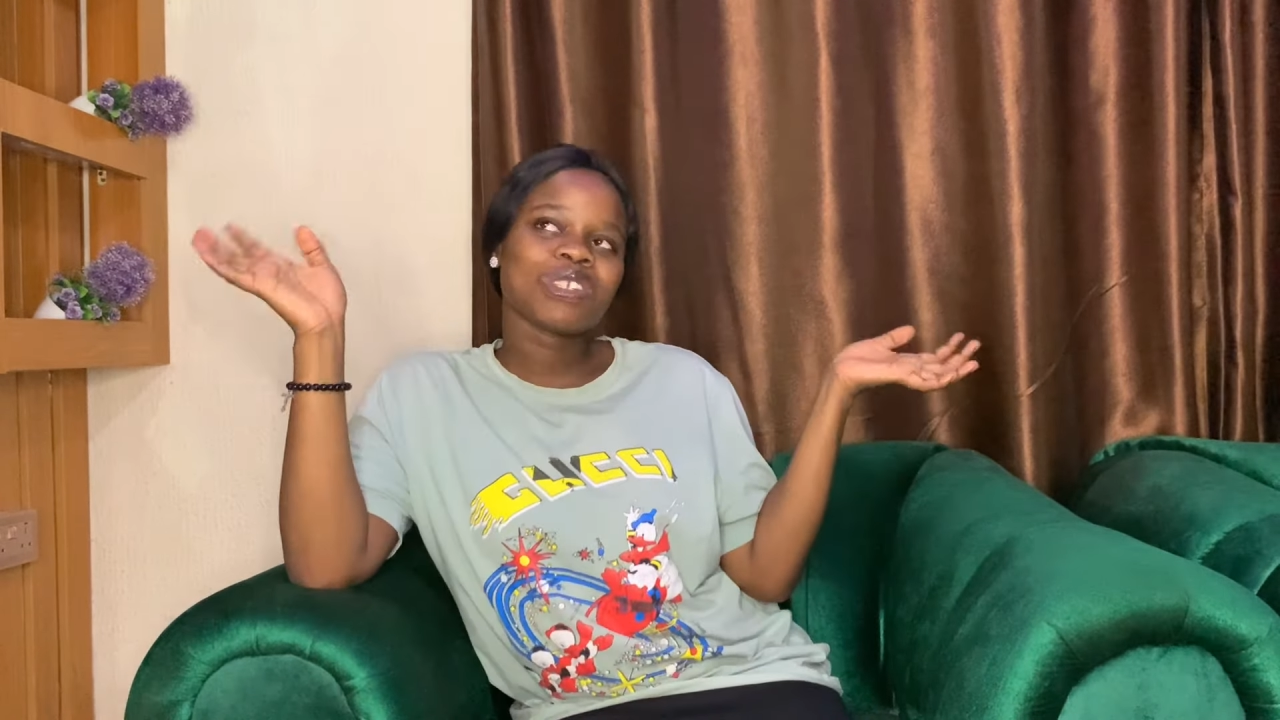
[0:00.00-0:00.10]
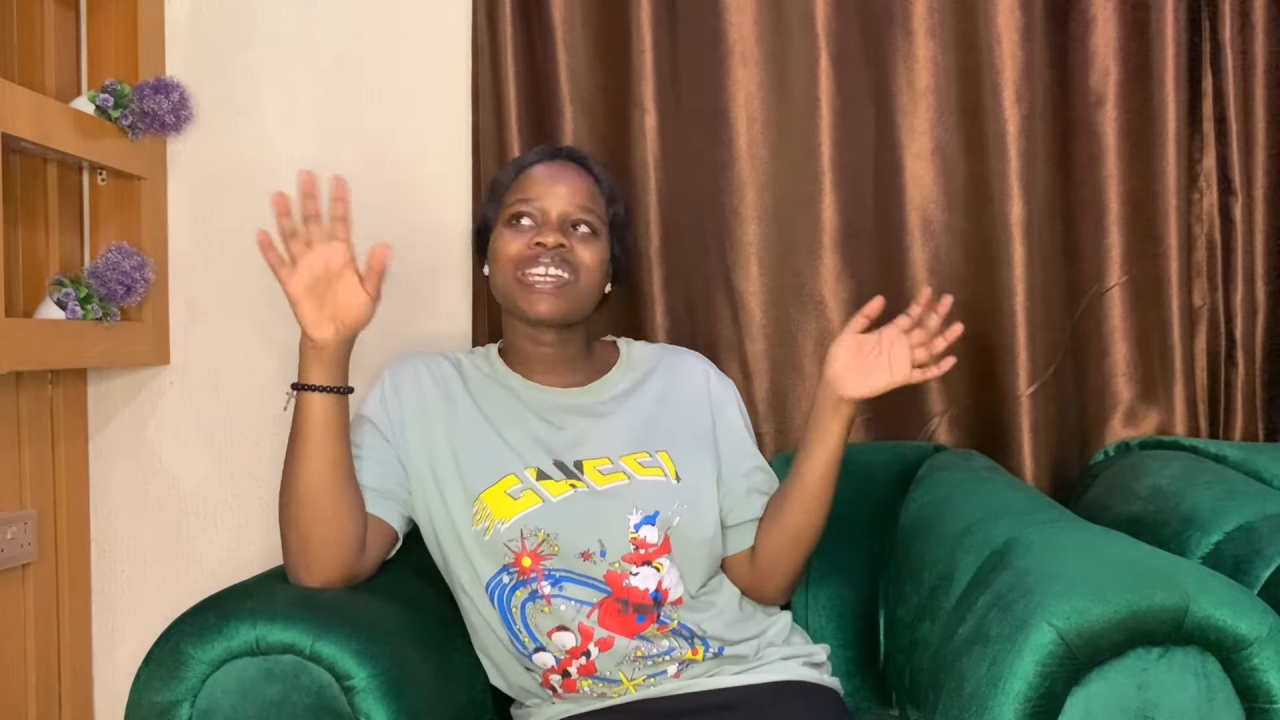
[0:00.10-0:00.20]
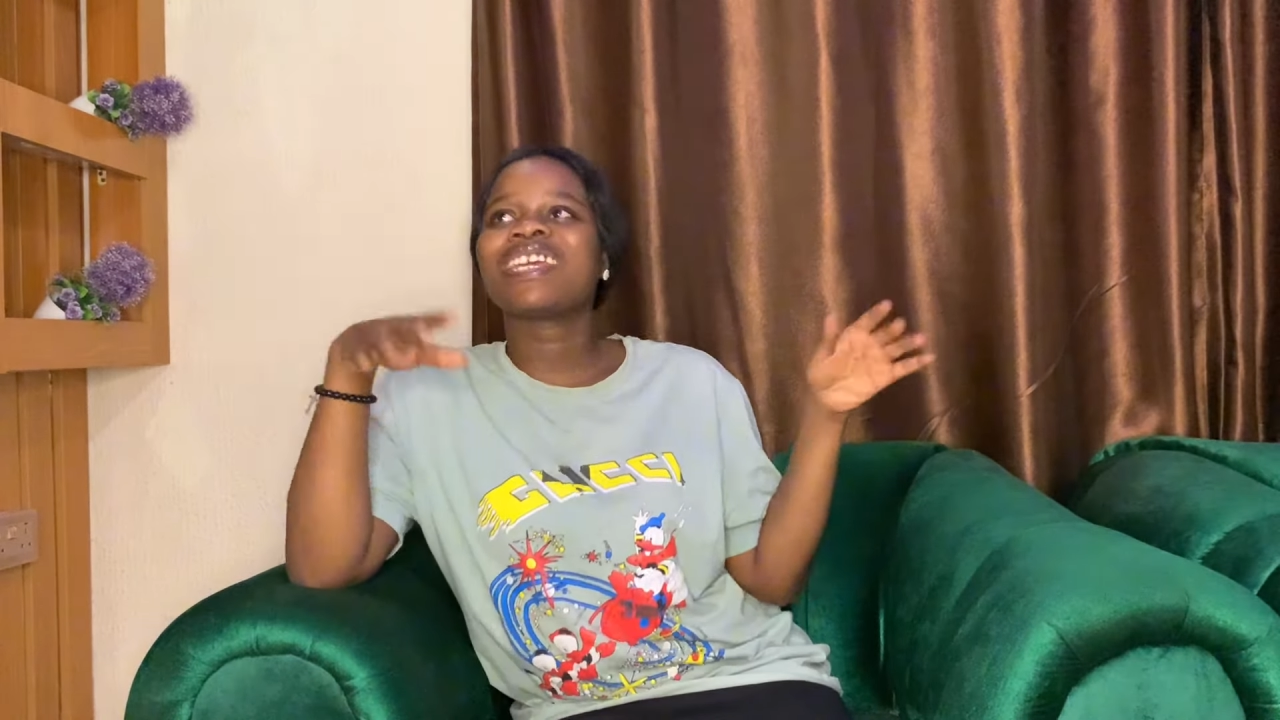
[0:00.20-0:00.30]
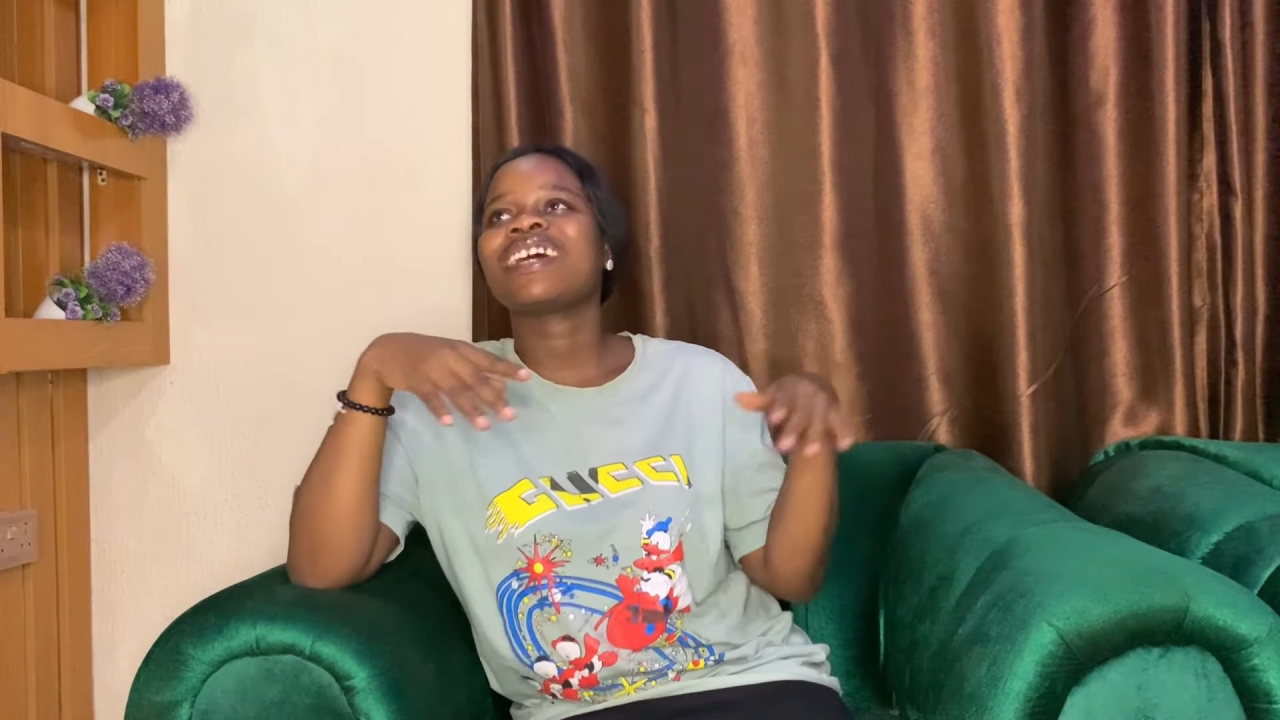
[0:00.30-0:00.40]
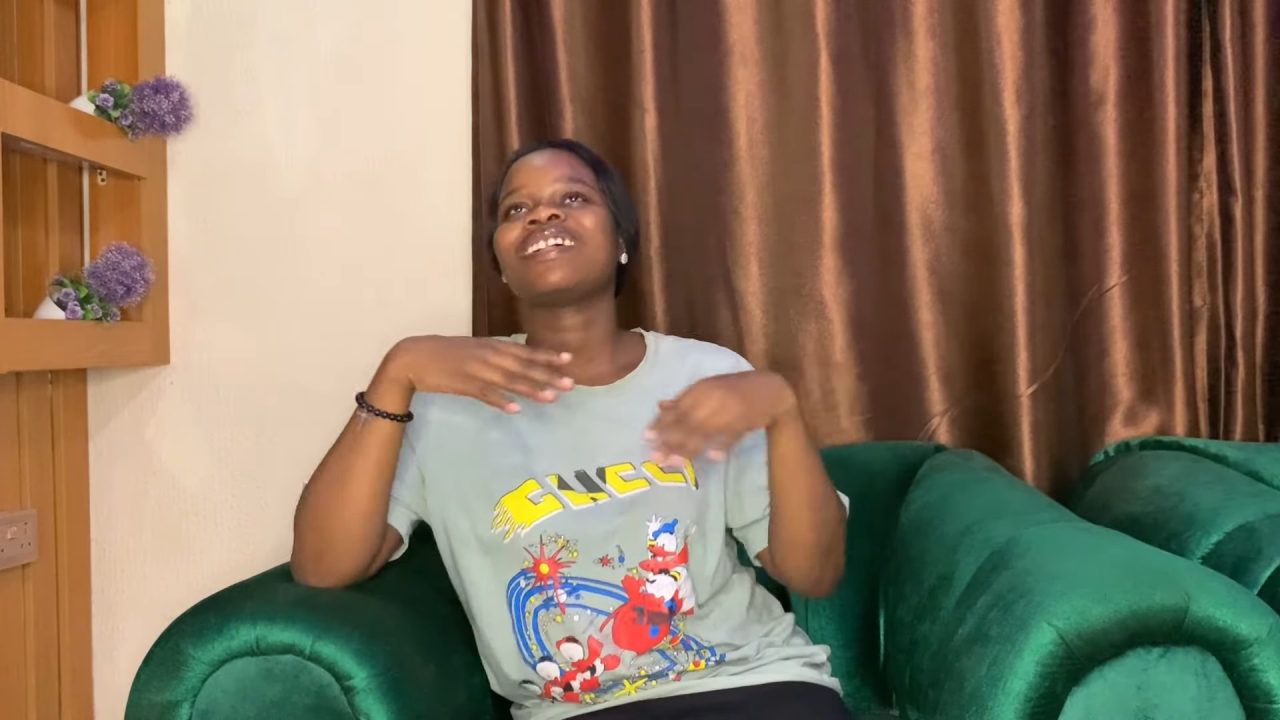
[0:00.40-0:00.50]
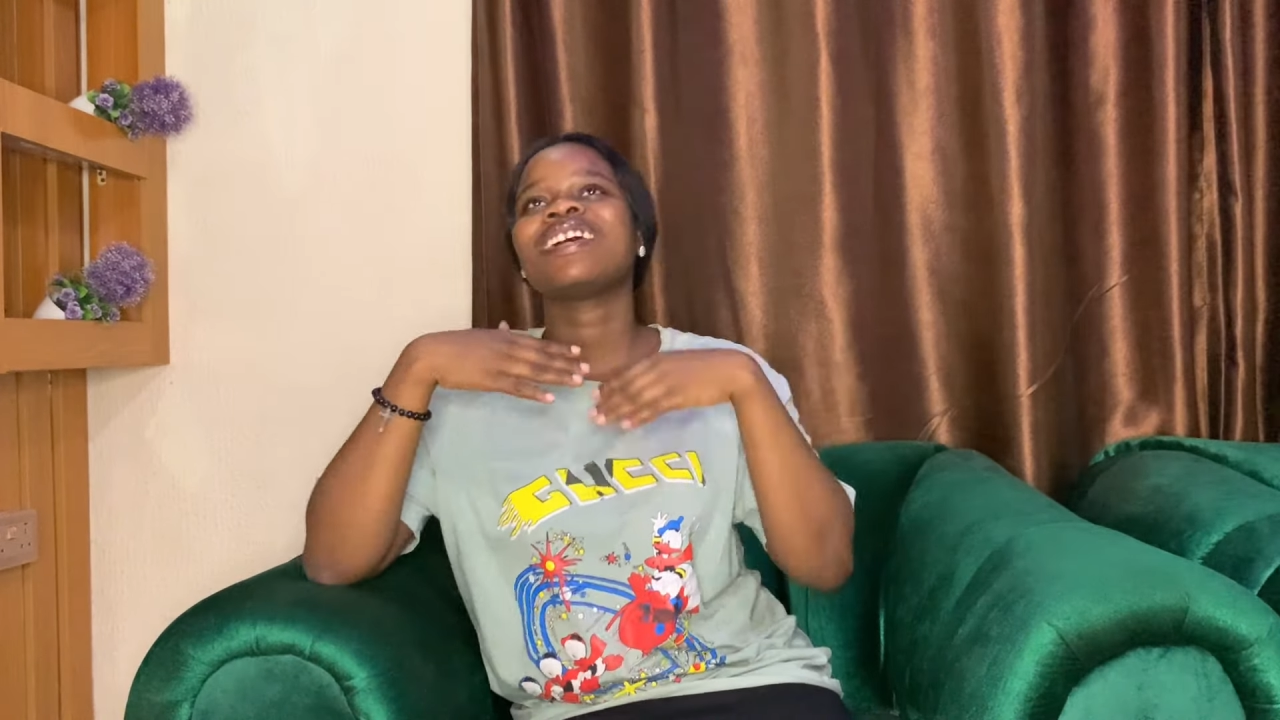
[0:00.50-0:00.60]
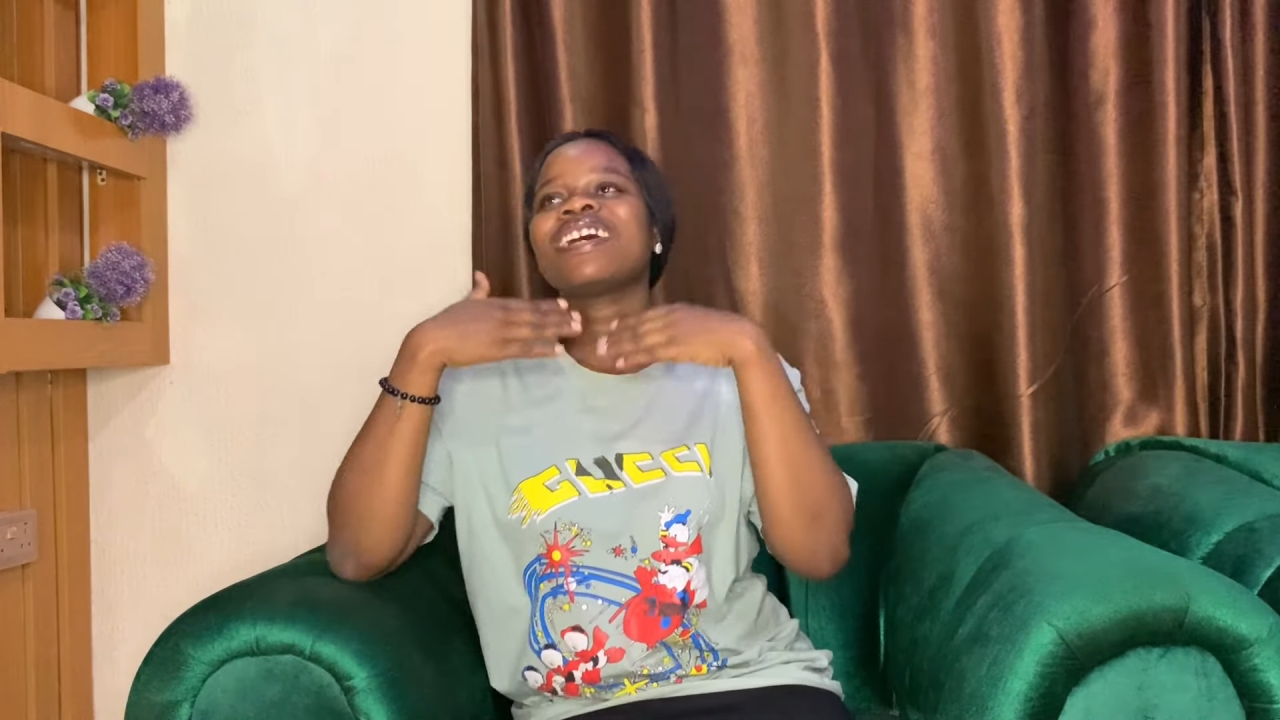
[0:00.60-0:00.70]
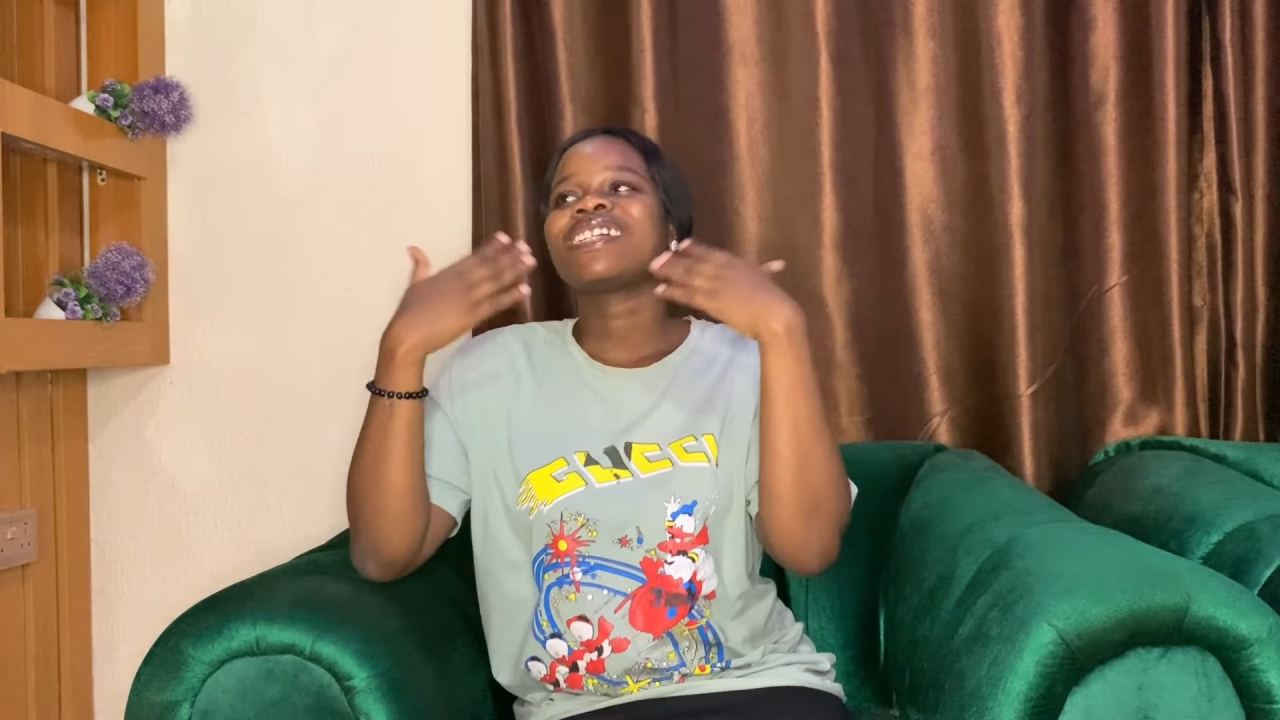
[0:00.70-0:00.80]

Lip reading: channel.